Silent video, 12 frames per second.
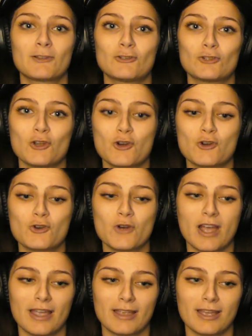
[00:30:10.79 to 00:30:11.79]
So
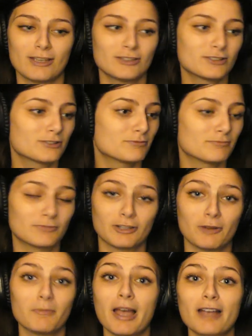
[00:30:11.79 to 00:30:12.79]
I guess
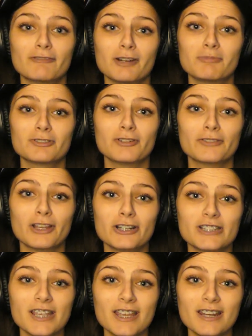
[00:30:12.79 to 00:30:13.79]
come back for episode
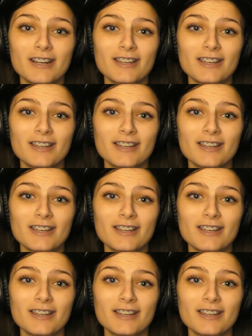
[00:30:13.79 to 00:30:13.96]
13.